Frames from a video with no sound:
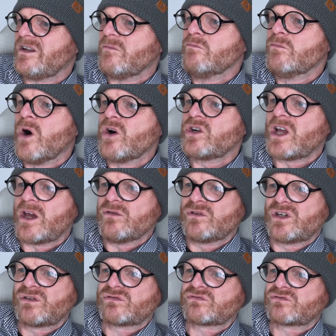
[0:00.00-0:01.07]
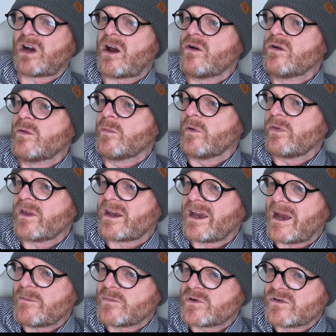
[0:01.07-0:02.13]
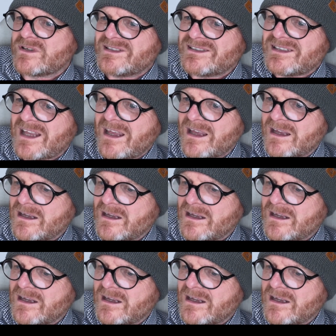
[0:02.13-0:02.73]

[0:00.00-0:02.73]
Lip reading: monochrome on the camera, is there?